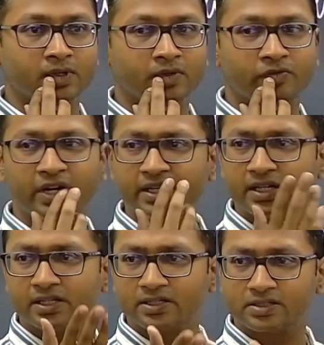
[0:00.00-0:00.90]
Where are the
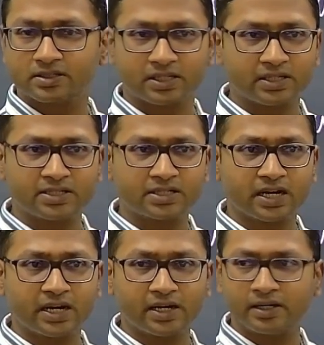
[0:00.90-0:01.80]
others?
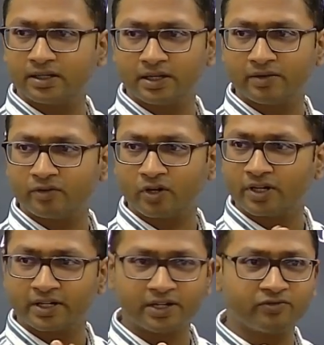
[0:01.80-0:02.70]
Tanishka and they have not
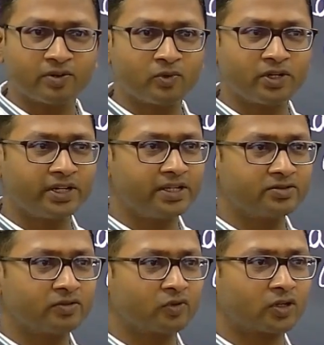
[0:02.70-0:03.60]
returned from holidays
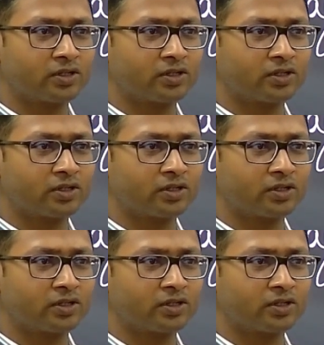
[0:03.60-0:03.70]
or what?